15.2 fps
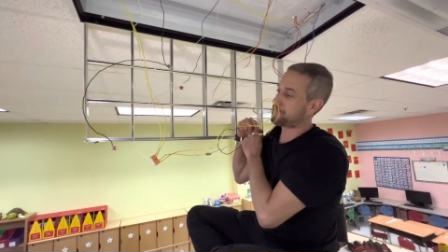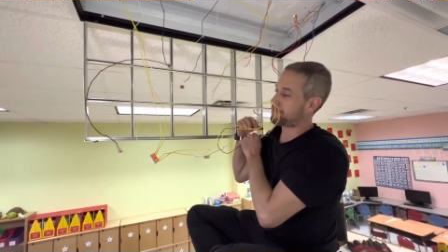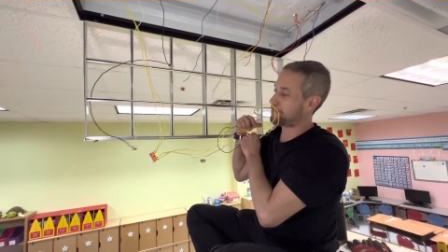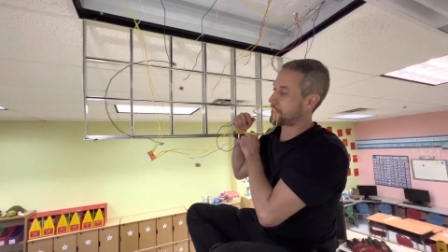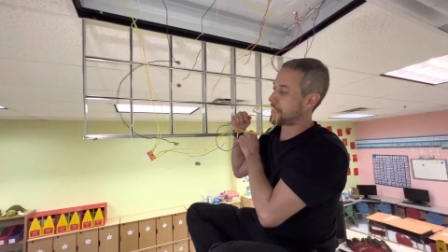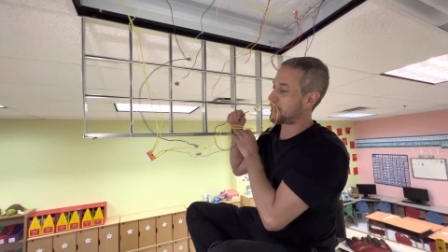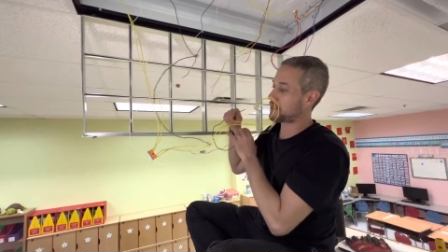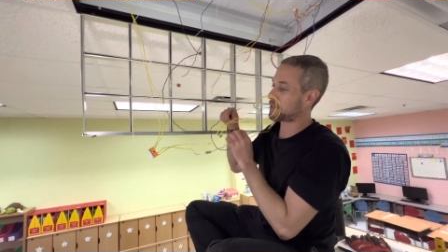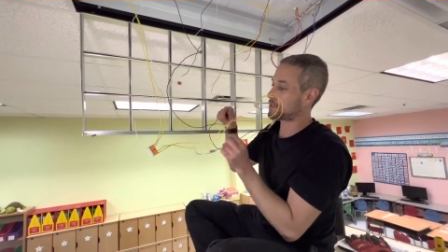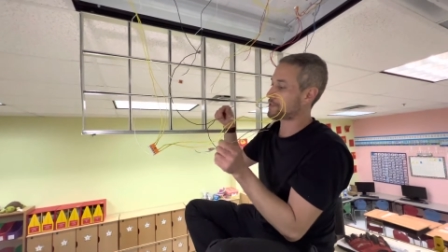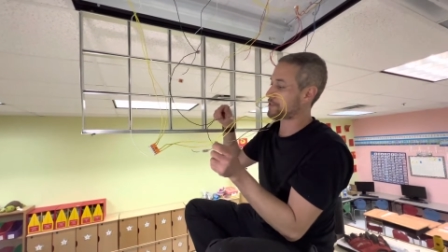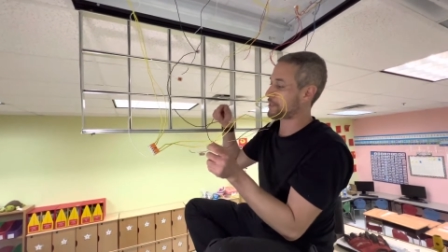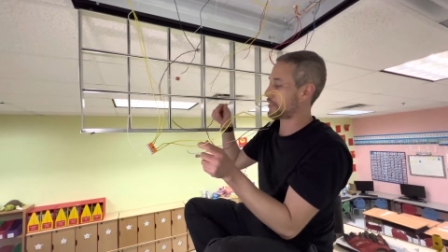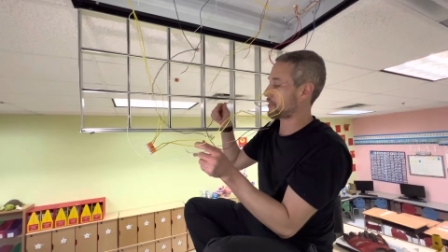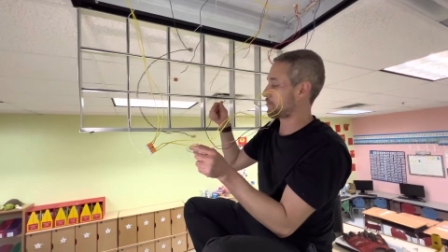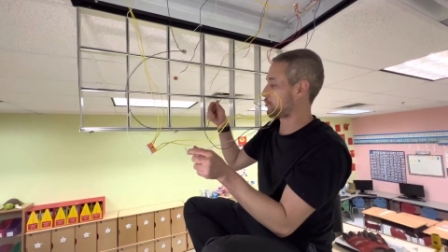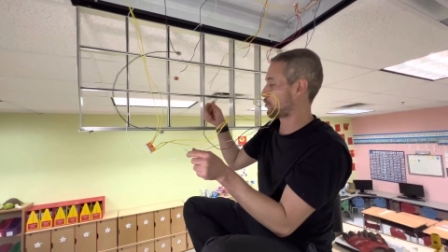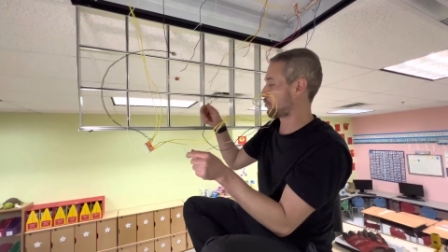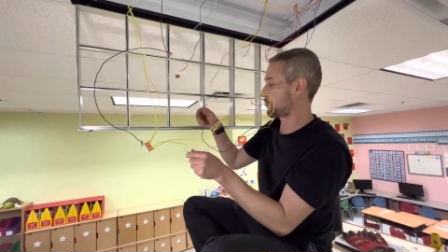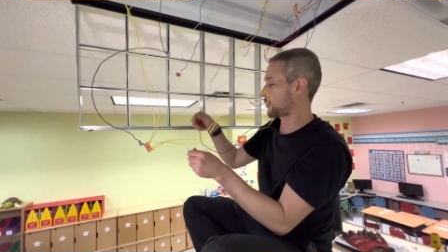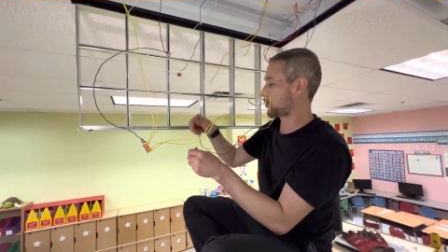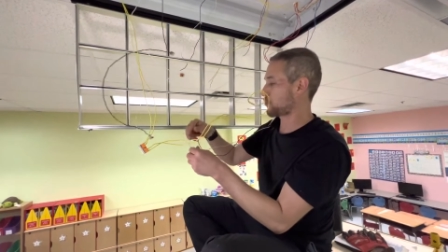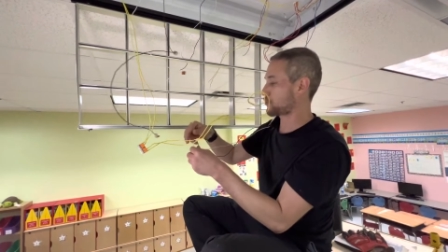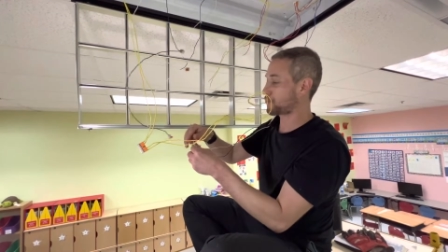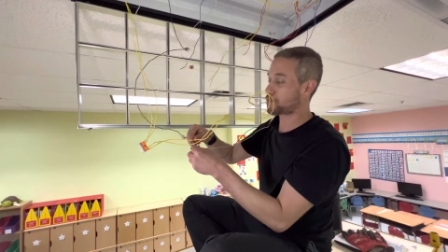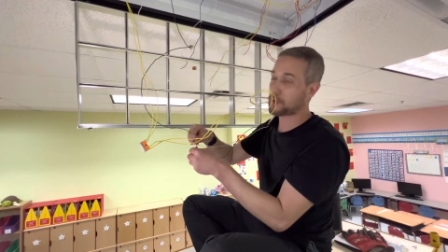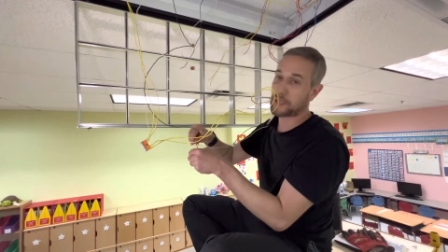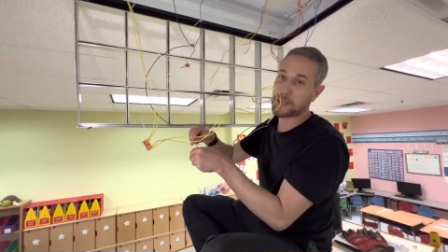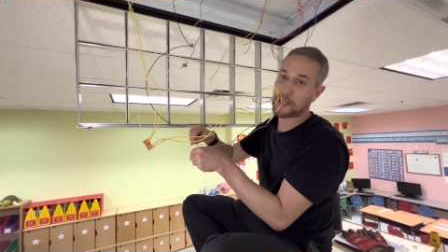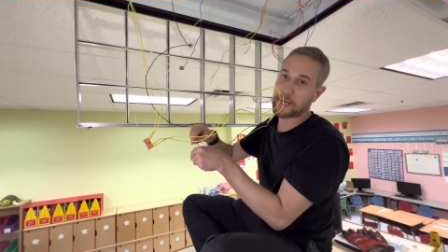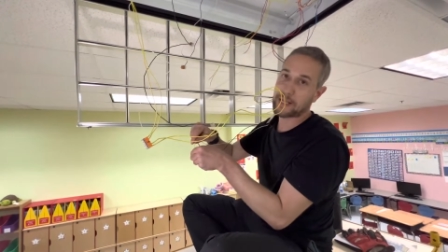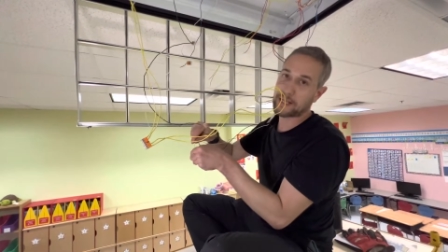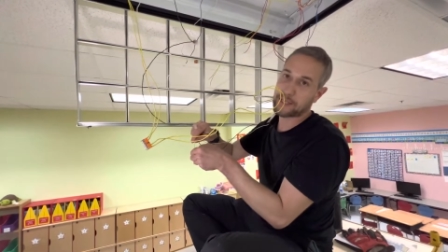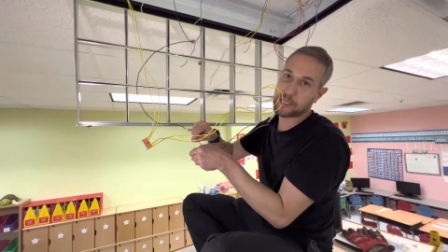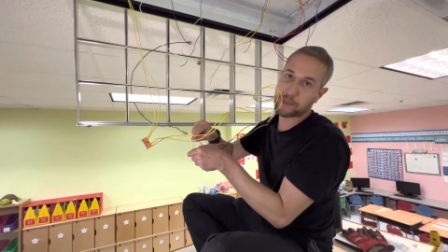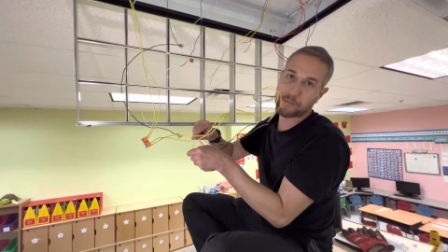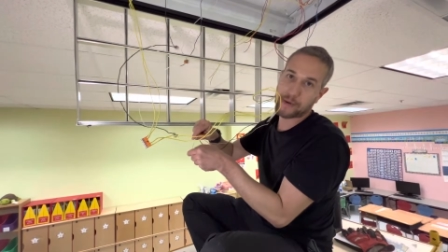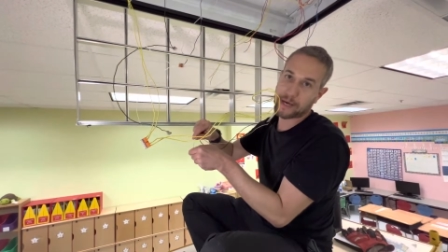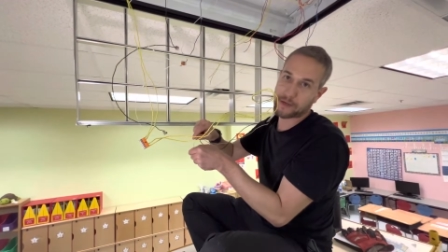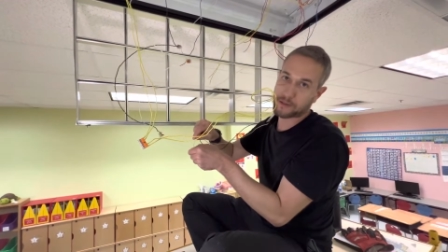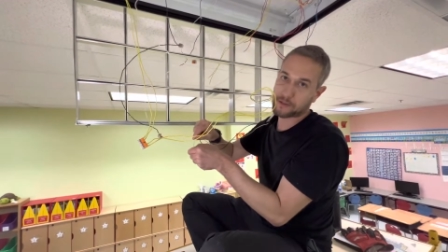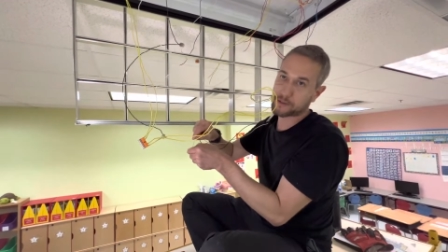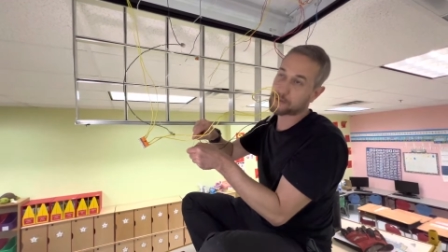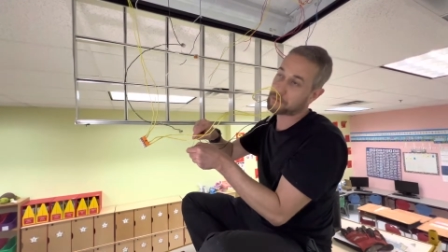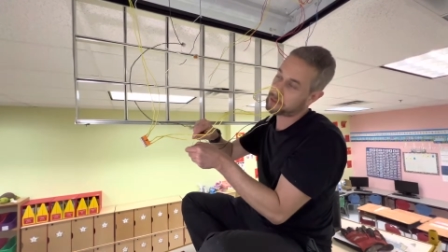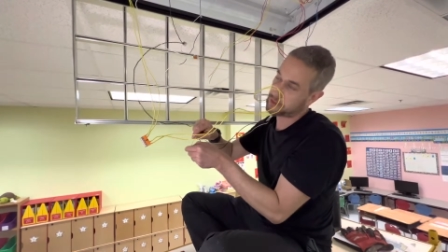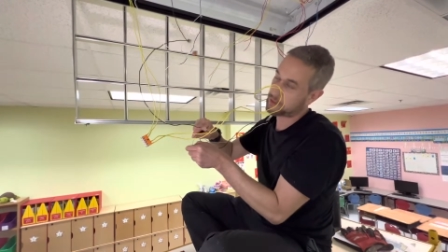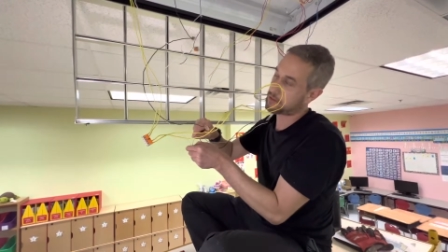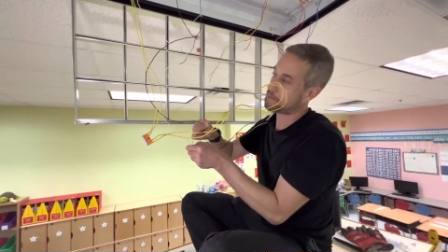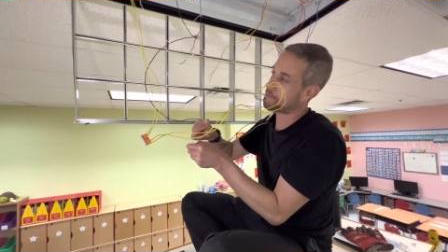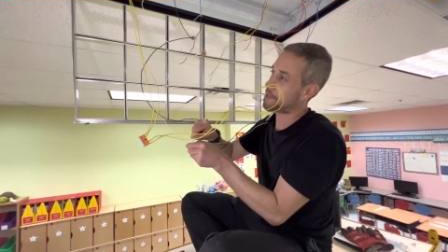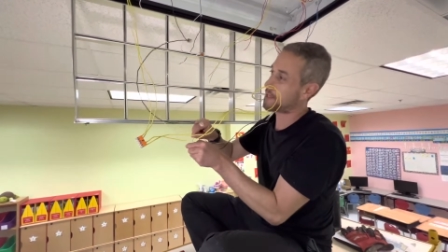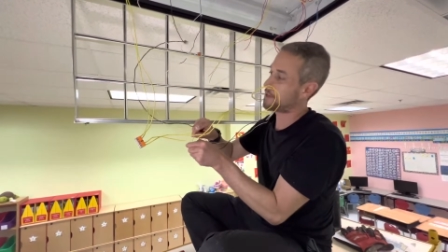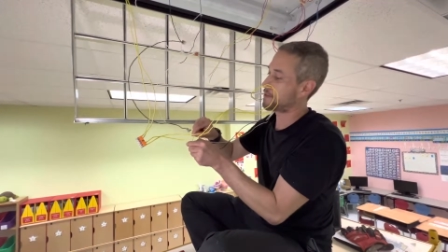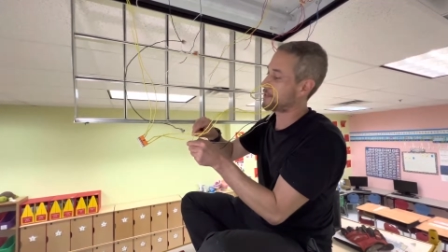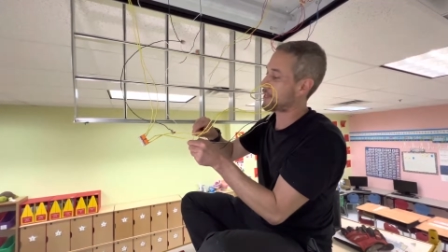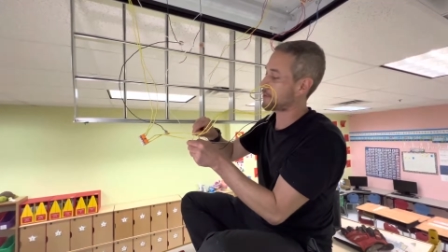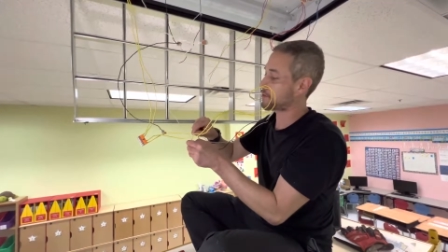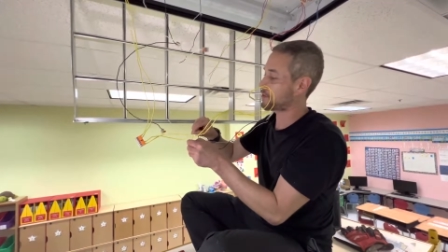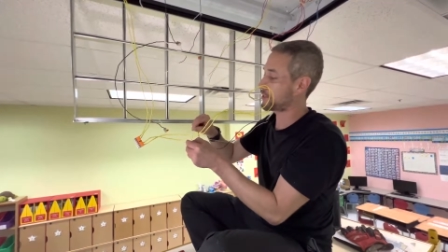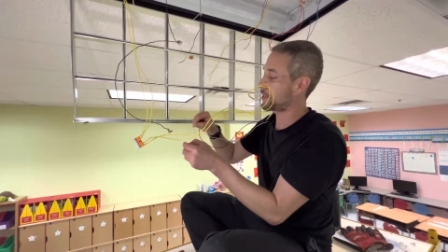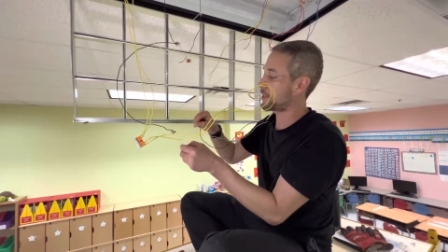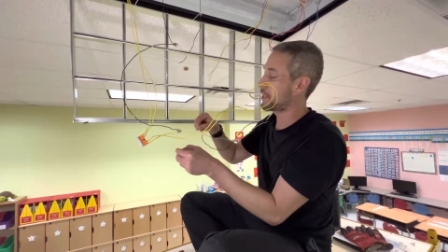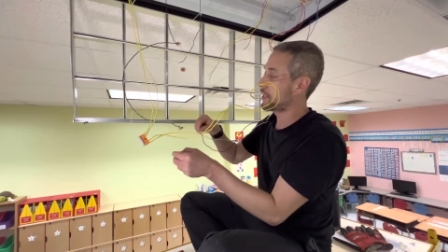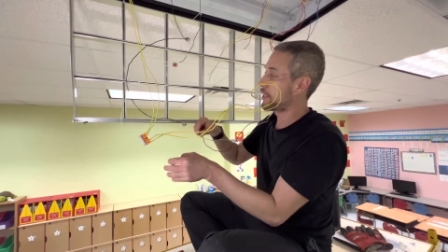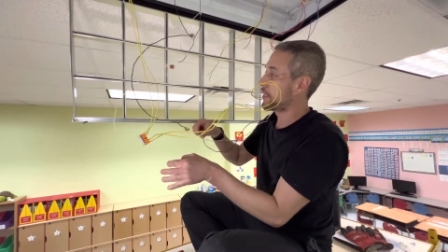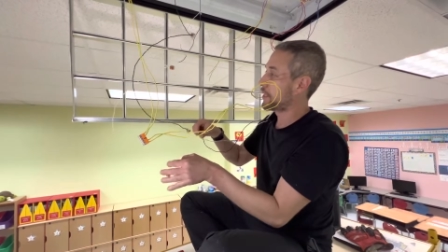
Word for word: ballast anymore because of the LED panels, which is better actually.